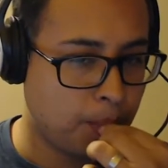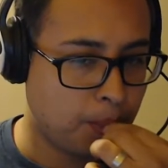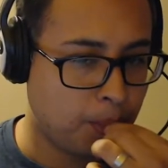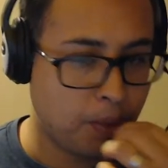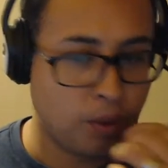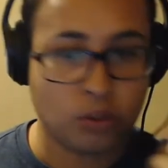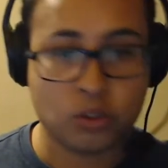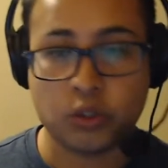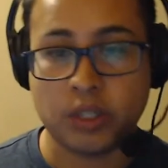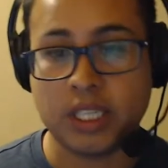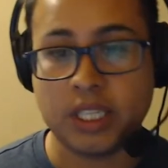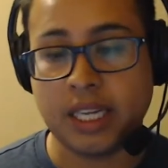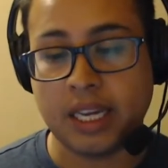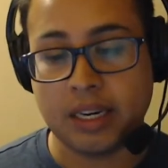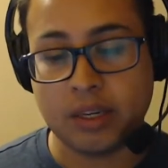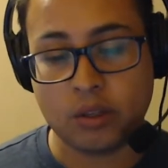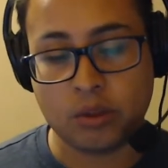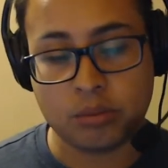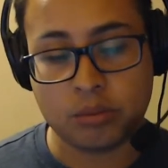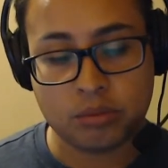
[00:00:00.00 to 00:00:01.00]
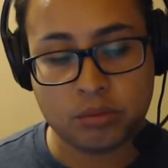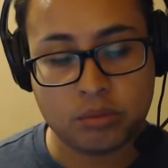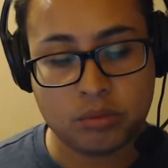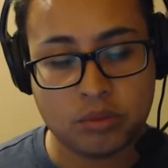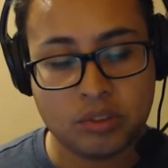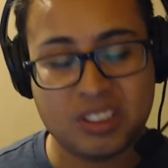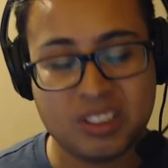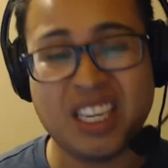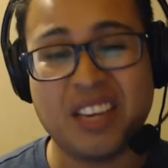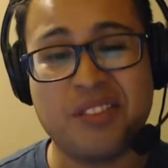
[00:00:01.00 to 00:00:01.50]
Don't try that at home.
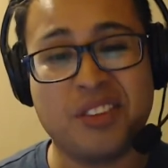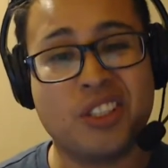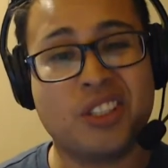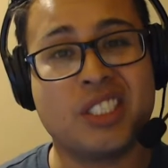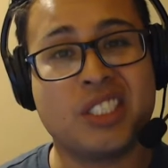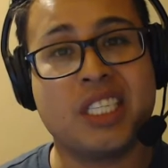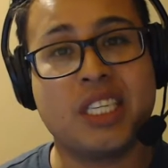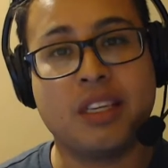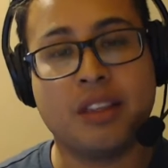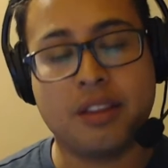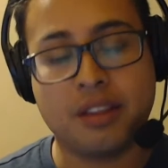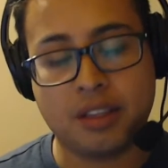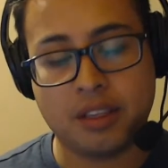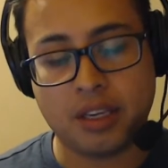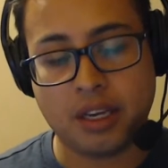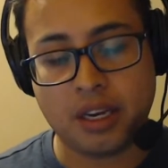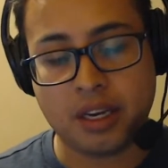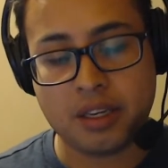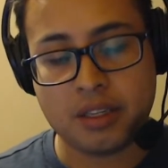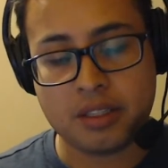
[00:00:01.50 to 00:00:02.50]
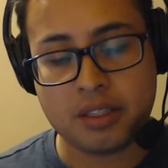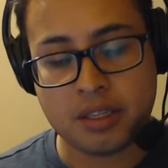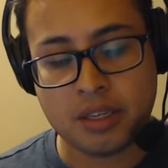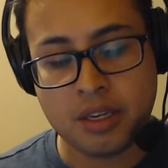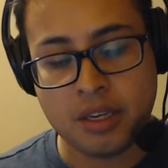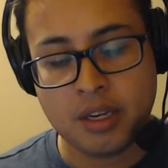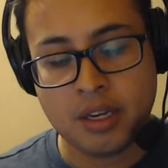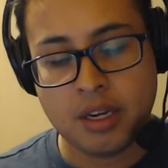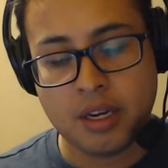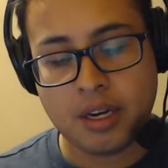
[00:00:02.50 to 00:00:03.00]
Save your teeth, guys.
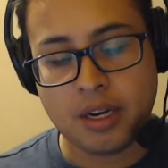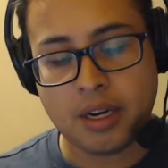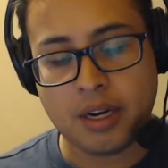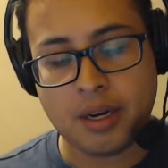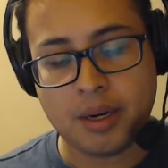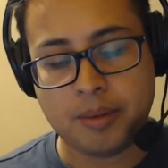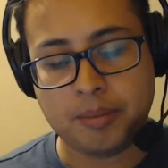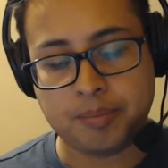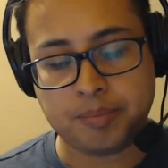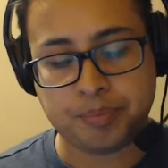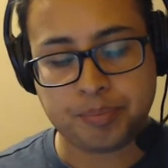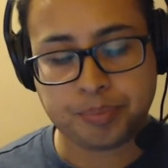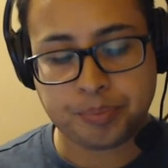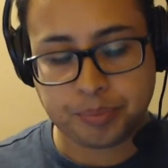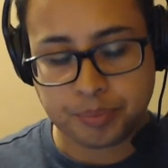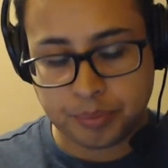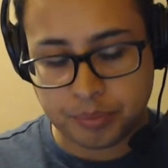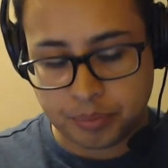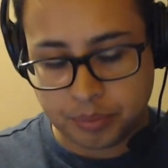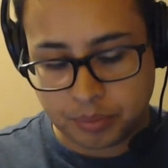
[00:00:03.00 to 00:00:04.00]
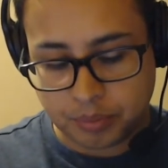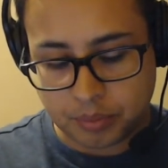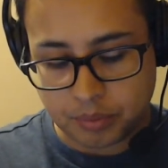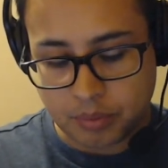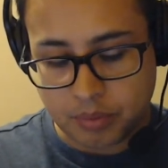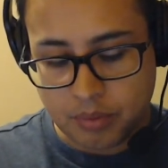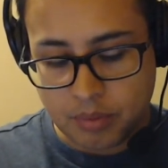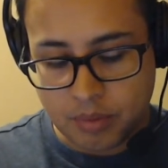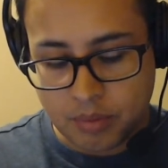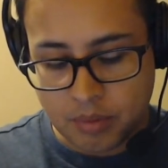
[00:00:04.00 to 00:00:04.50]
Um,
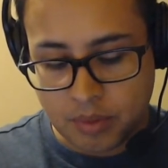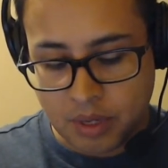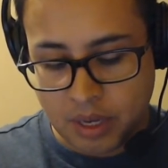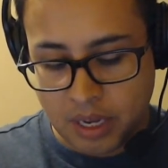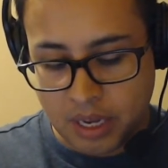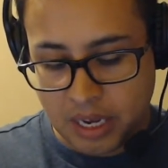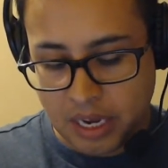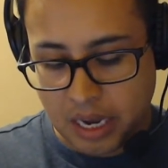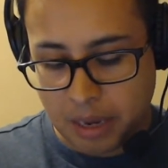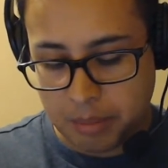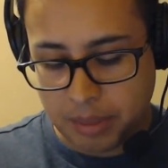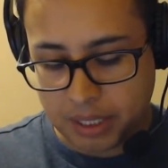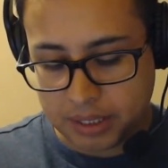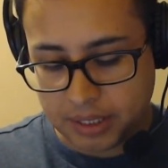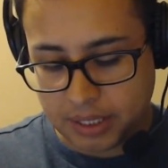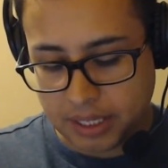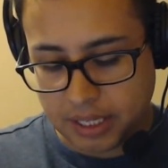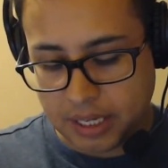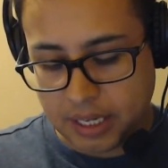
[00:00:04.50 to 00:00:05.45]
I bought the.